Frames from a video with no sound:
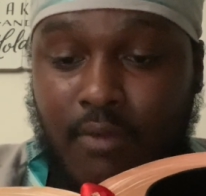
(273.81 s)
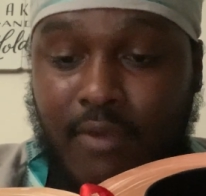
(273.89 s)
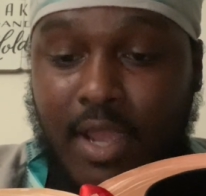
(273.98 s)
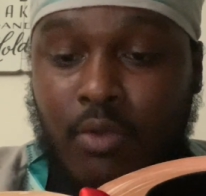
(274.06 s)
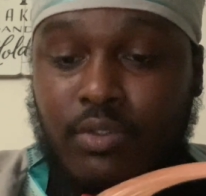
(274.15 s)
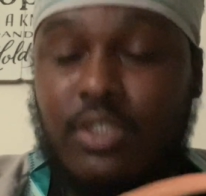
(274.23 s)

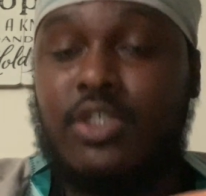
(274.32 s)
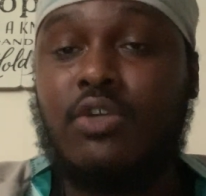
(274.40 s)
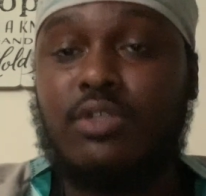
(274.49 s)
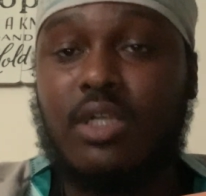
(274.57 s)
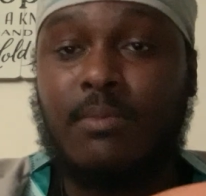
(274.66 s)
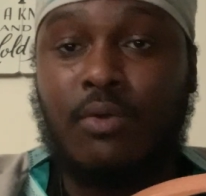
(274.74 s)
Right? Who's the
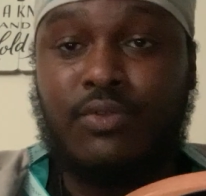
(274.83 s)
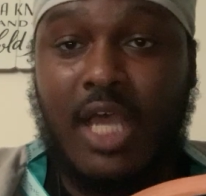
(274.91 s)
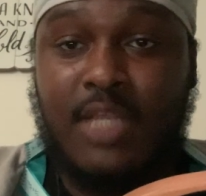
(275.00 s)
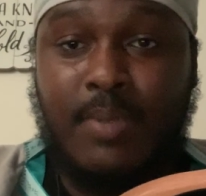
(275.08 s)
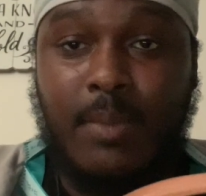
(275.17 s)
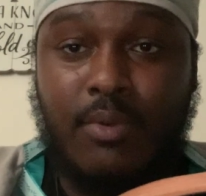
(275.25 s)
children of
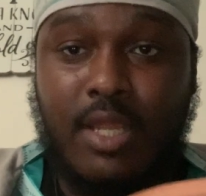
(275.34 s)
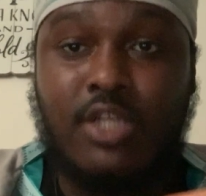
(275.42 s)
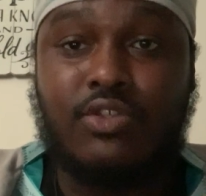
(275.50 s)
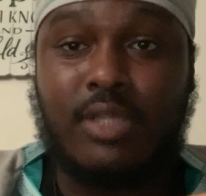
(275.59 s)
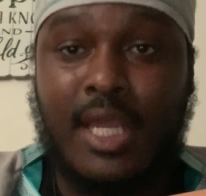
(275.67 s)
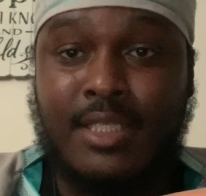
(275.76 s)
Mosai's people? The
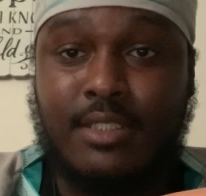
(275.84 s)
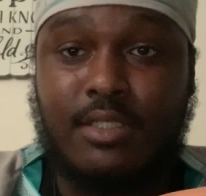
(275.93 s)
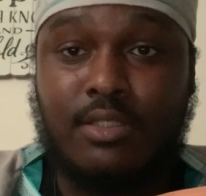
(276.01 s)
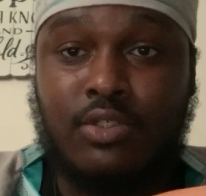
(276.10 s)
Israelites.